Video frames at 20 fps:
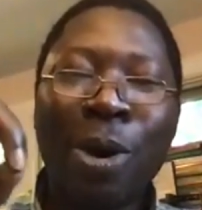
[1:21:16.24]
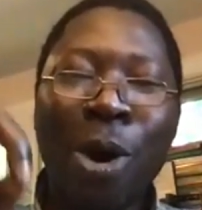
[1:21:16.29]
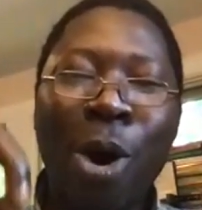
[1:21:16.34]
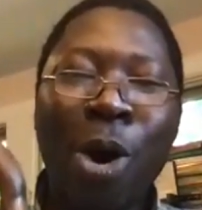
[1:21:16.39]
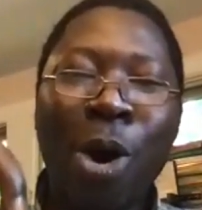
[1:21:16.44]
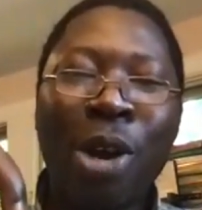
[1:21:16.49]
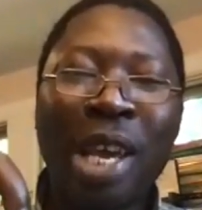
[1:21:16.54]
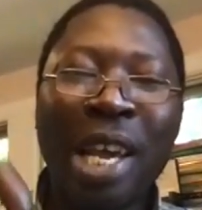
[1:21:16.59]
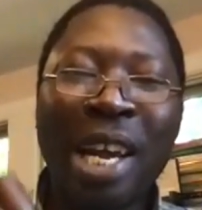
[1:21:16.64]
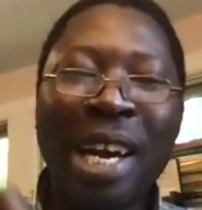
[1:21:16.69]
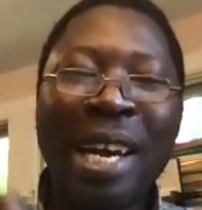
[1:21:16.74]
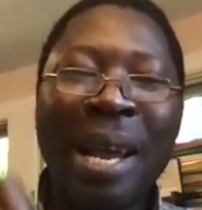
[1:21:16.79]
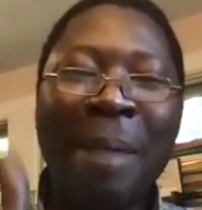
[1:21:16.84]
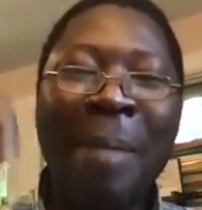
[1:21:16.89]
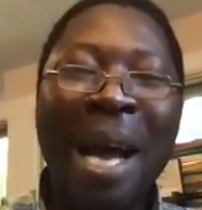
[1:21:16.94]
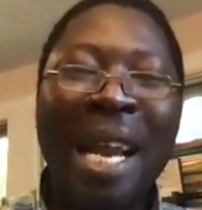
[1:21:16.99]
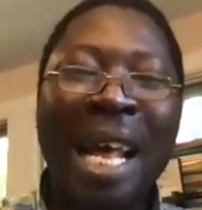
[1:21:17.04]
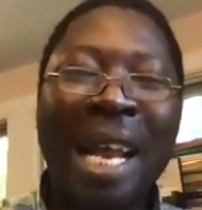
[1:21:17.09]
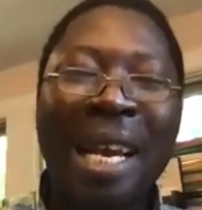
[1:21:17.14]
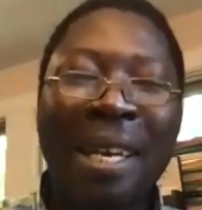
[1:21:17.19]
Oogirde
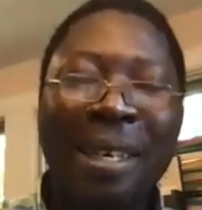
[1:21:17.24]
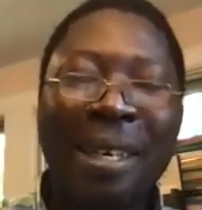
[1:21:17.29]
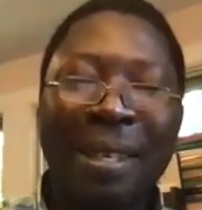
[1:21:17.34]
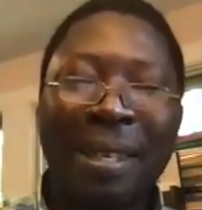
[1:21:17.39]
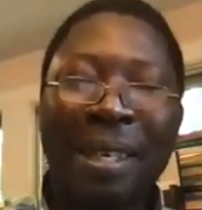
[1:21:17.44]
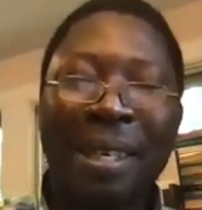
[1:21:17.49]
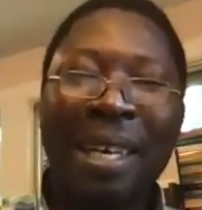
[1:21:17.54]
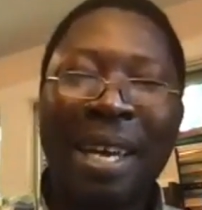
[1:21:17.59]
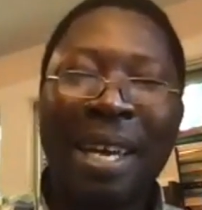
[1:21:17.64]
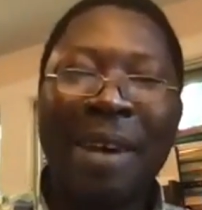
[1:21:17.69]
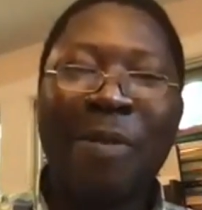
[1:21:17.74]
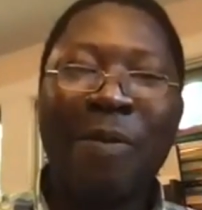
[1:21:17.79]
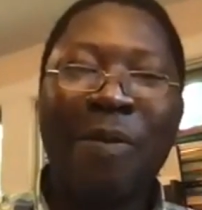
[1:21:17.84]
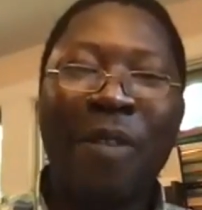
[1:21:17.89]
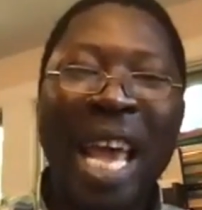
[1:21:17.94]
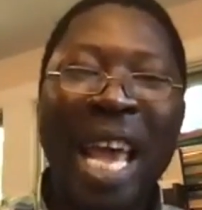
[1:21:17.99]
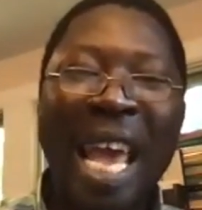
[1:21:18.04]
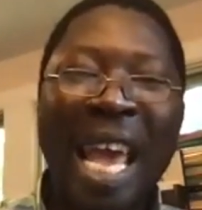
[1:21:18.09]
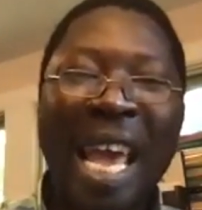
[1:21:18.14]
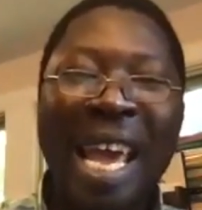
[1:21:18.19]
Malal,
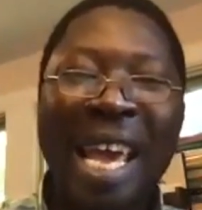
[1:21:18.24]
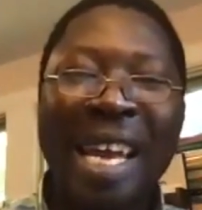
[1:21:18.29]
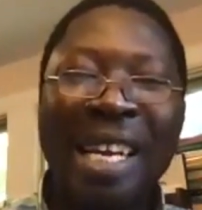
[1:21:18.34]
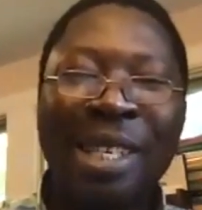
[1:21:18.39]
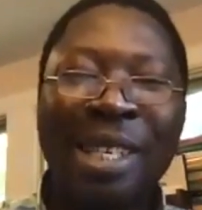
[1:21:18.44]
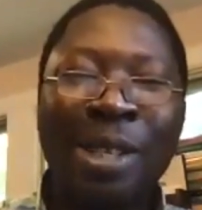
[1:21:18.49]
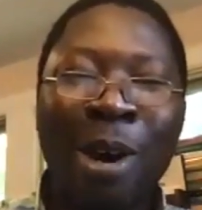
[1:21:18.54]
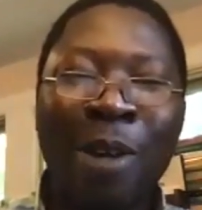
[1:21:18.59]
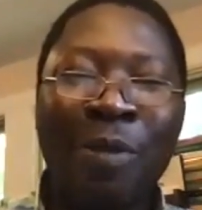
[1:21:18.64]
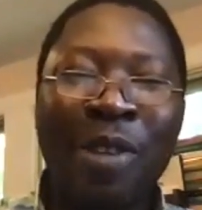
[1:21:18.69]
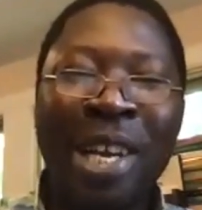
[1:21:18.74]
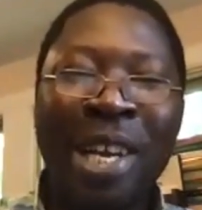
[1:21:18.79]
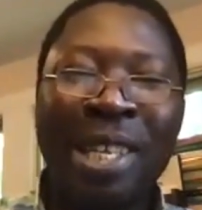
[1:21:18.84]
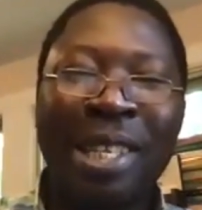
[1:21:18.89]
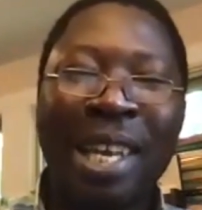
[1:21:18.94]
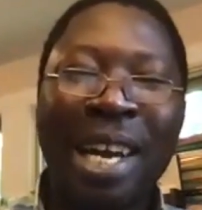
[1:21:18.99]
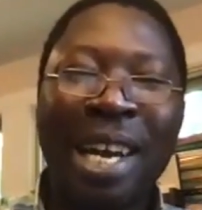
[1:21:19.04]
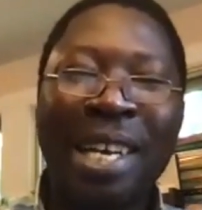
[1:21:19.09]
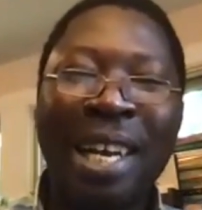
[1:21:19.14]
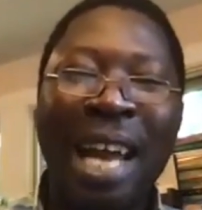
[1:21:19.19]
Veins of
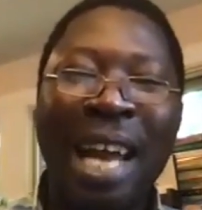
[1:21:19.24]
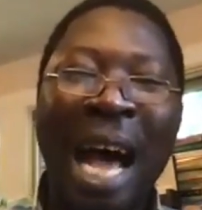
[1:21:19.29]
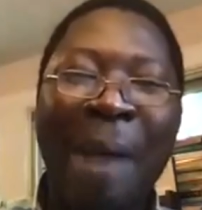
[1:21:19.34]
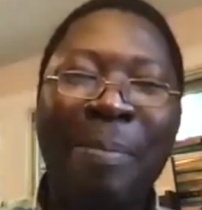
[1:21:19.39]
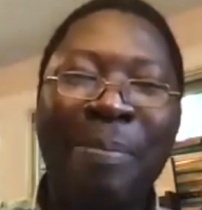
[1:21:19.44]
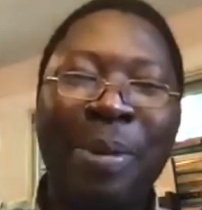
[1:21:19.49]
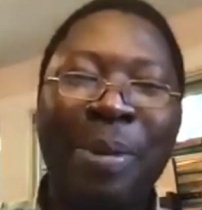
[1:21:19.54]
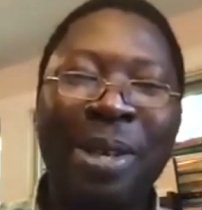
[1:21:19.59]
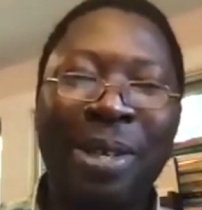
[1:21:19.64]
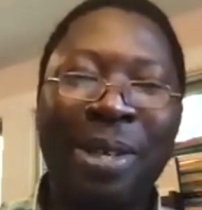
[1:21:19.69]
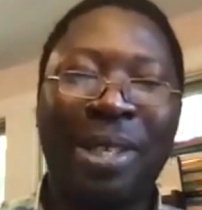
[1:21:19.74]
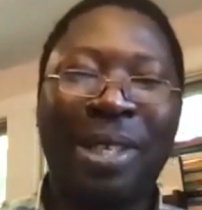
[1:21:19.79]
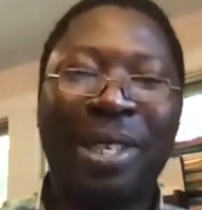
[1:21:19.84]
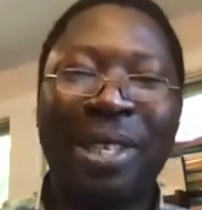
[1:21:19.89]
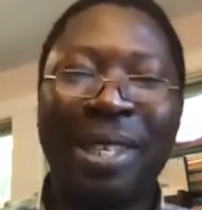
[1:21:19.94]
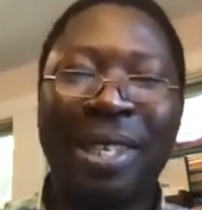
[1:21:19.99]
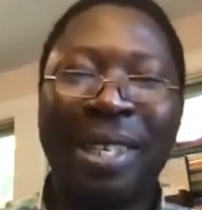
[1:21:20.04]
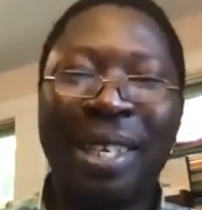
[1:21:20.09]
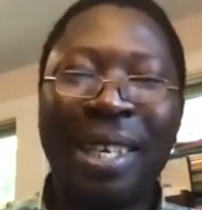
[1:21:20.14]
Eternal Happiness.